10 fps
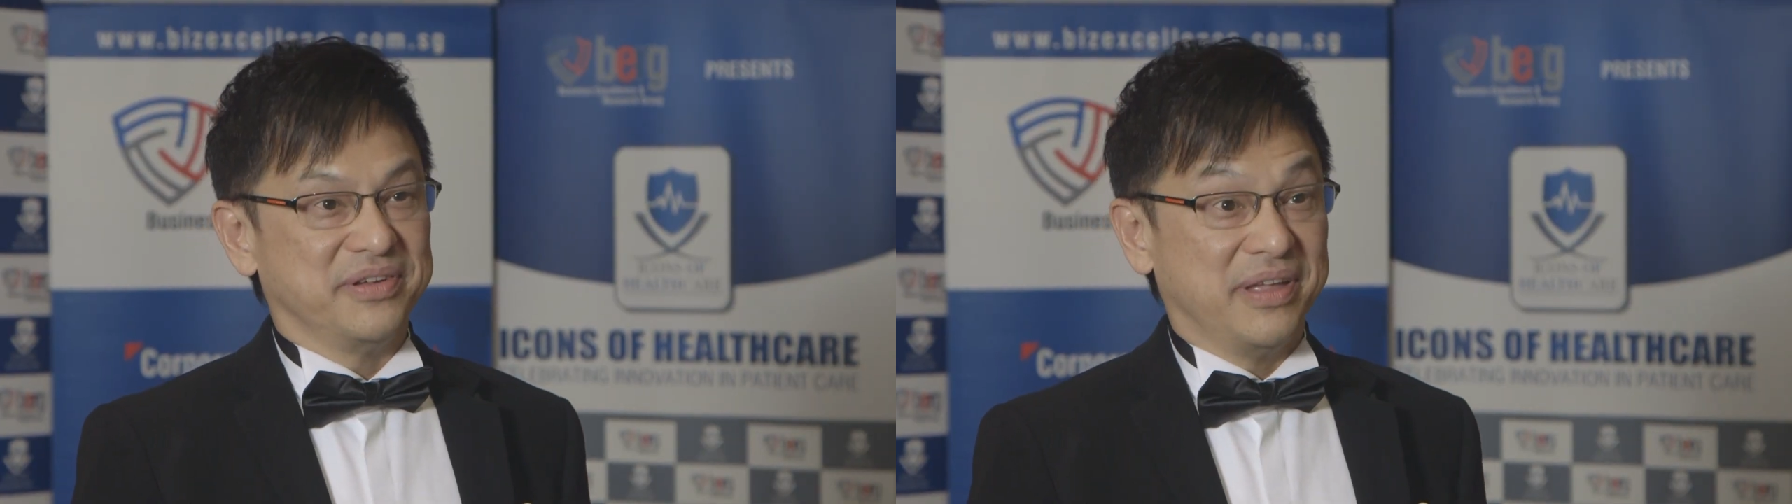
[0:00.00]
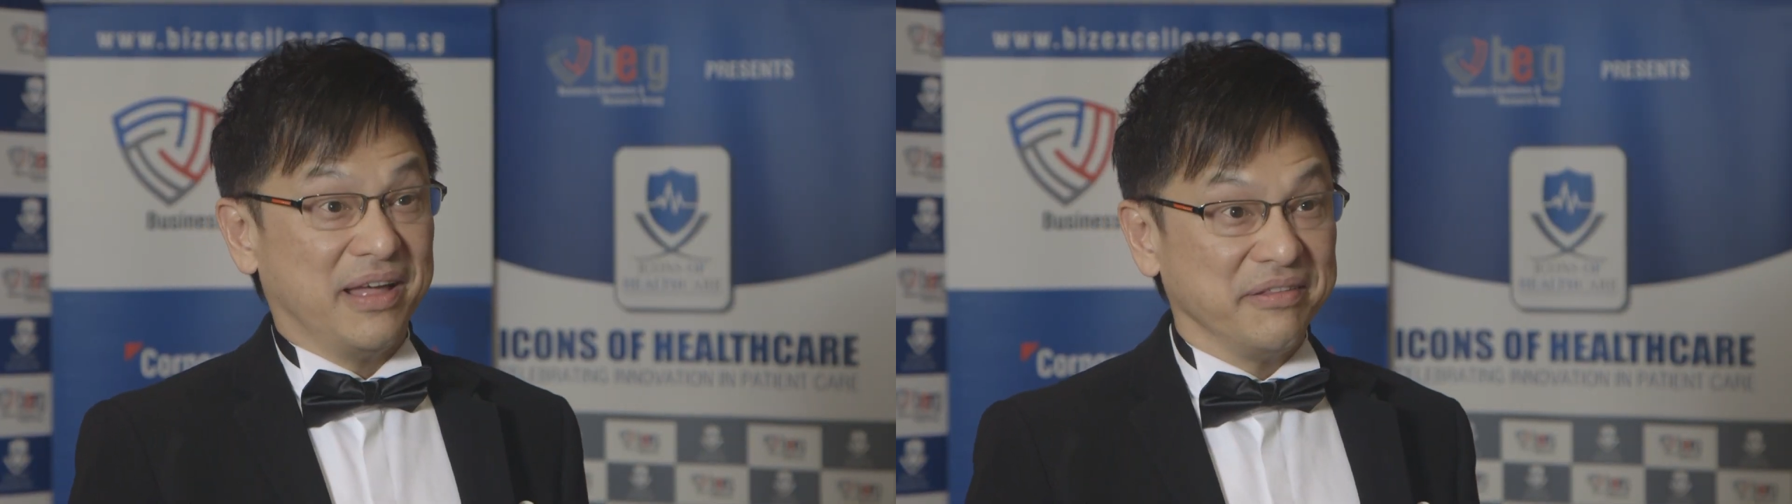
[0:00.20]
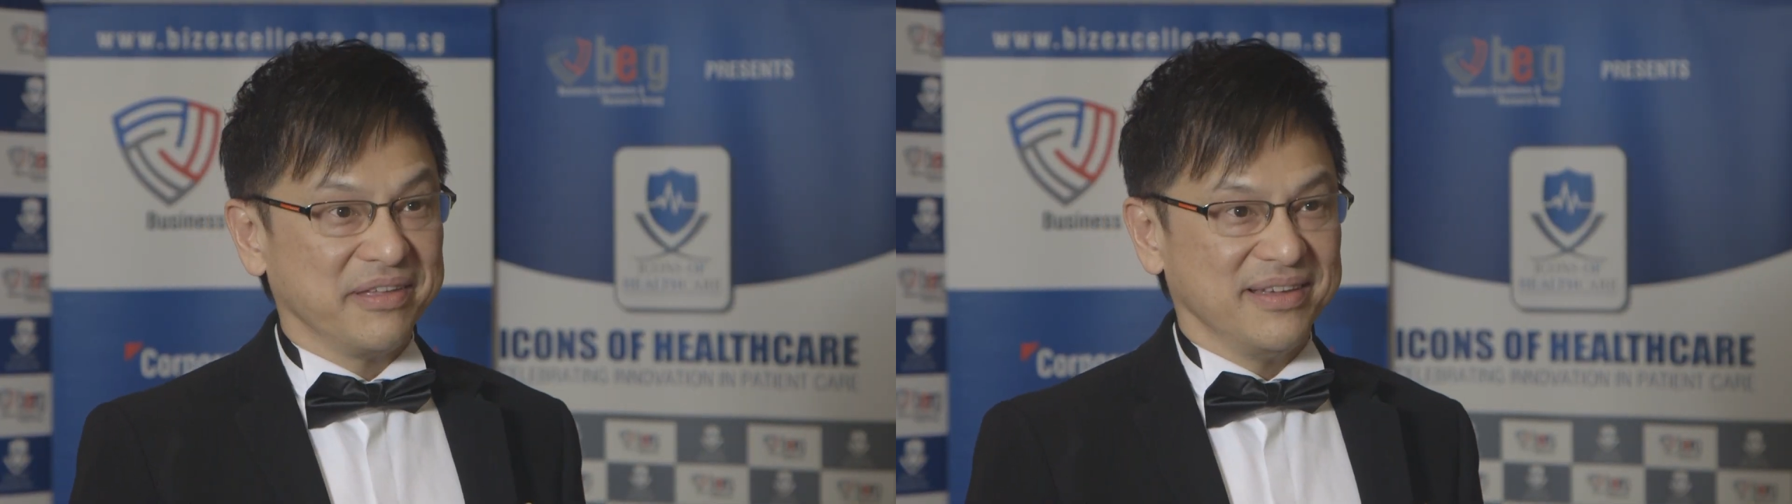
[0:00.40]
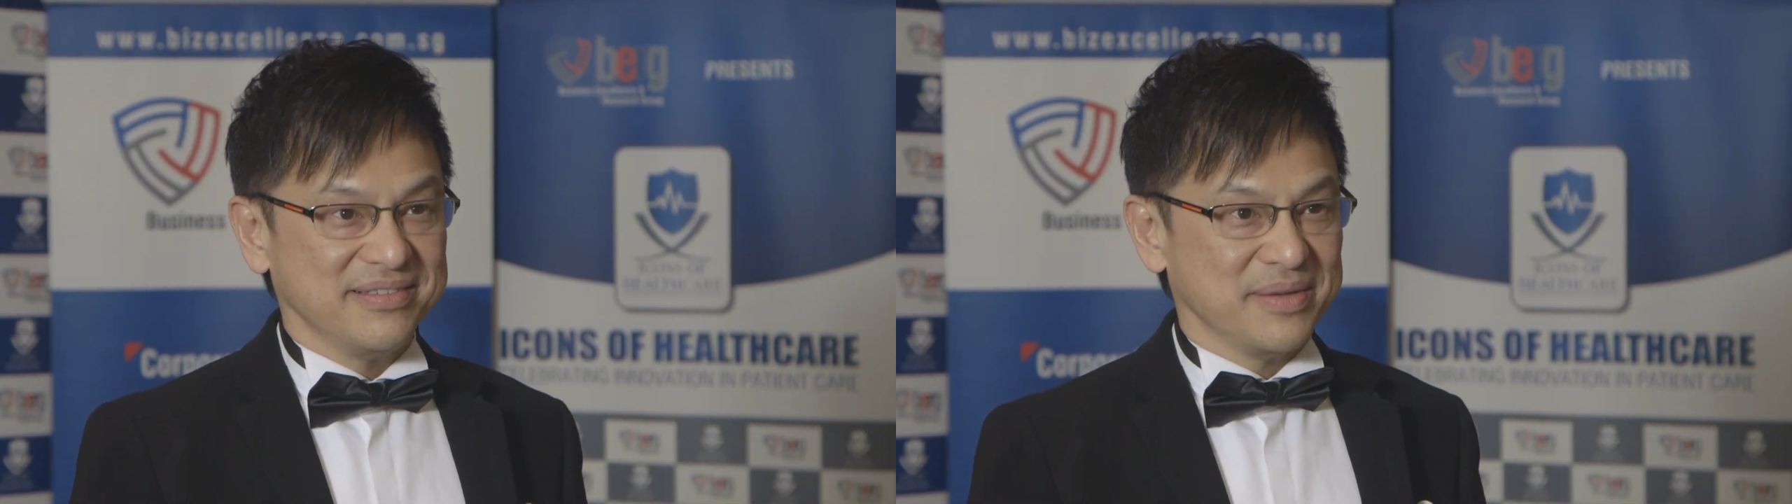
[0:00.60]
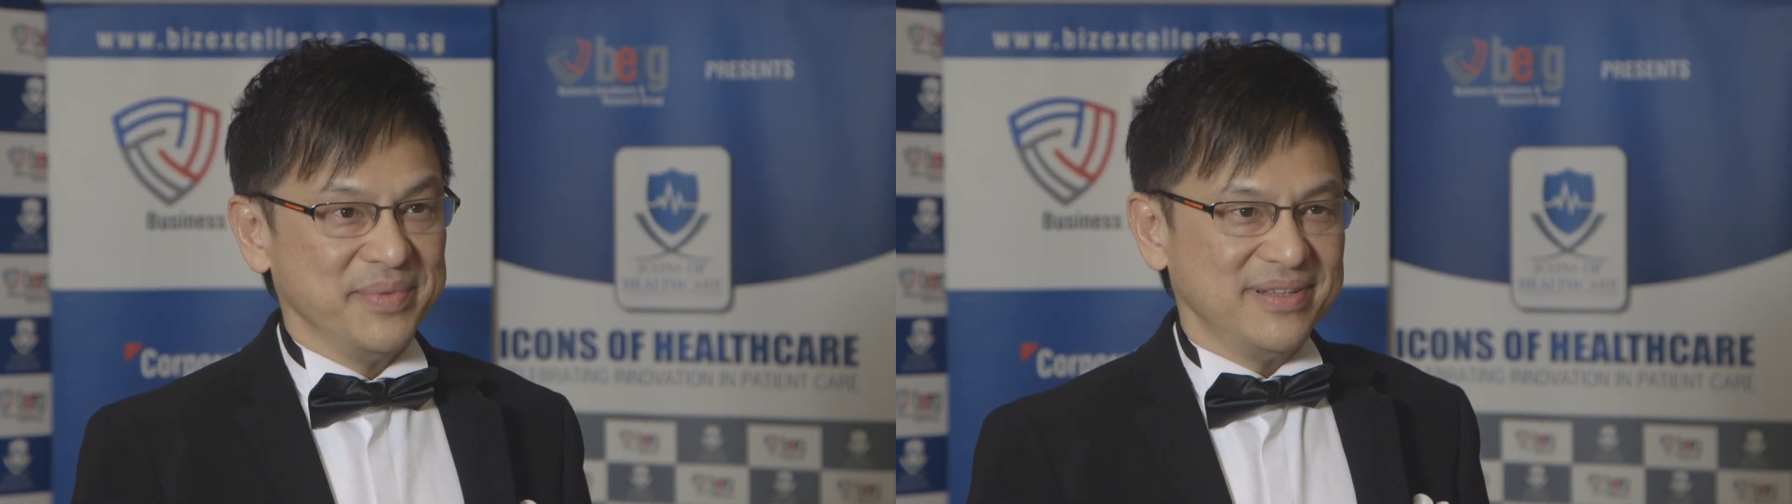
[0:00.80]
Healthcare
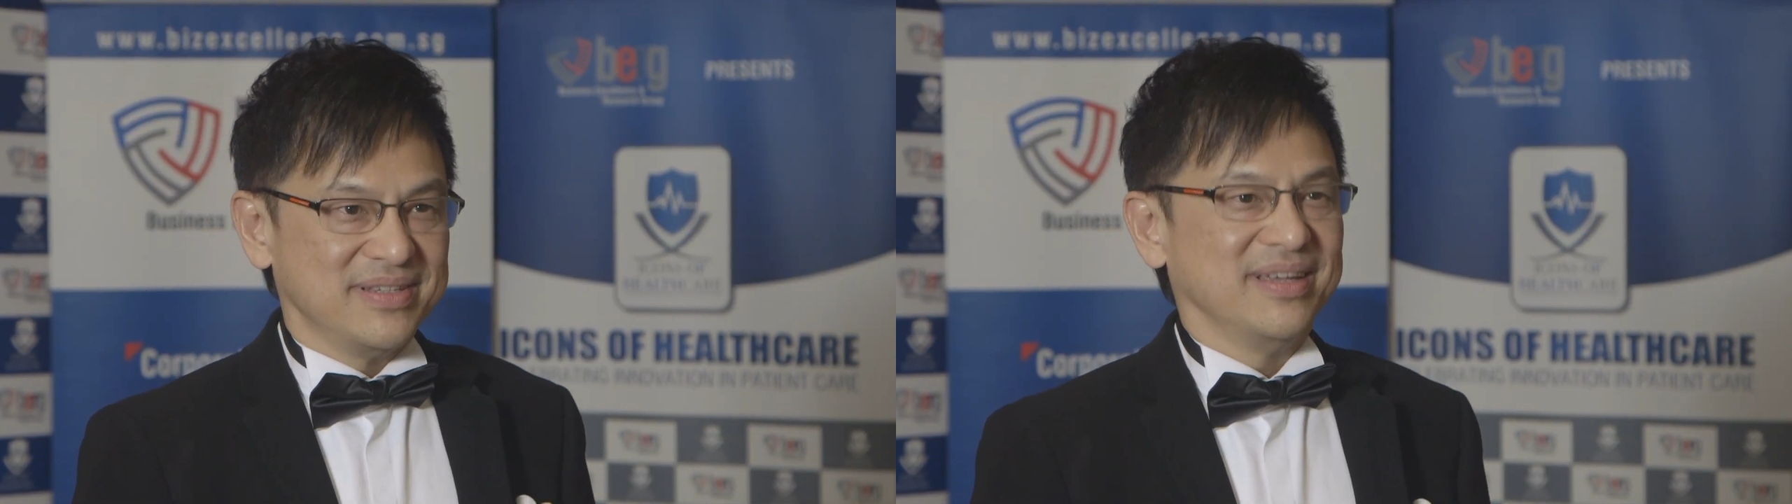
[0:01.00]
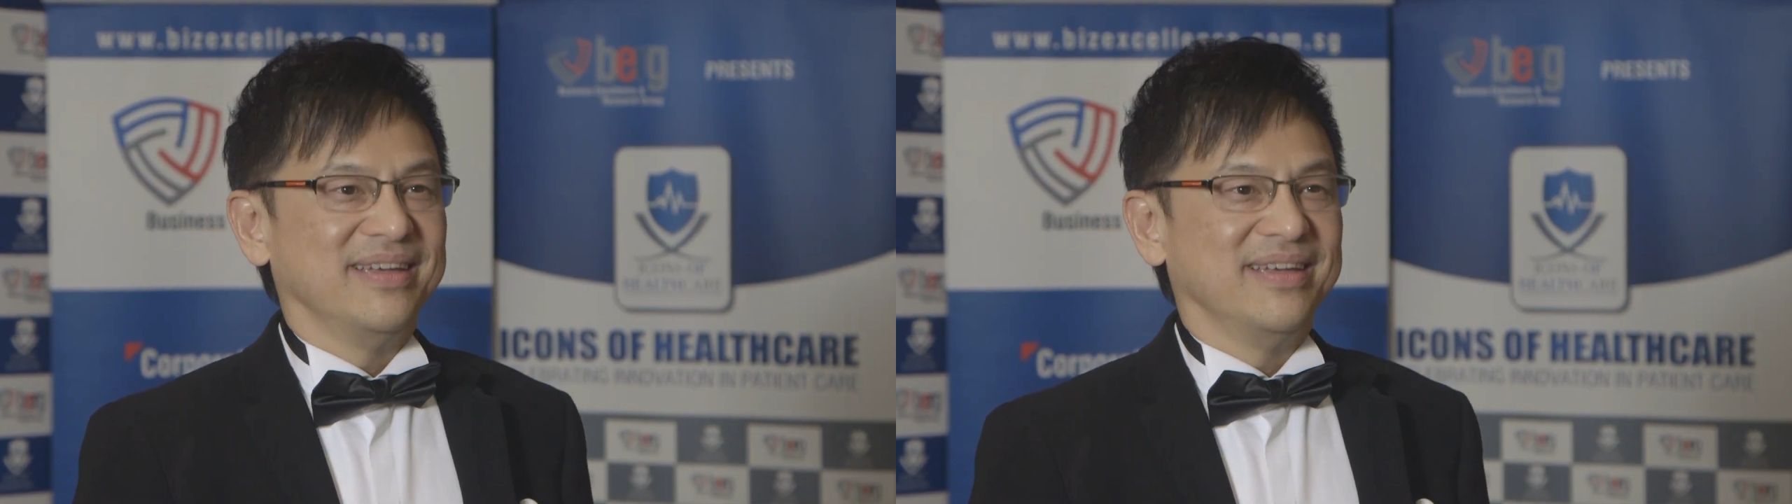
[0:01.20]
Summit,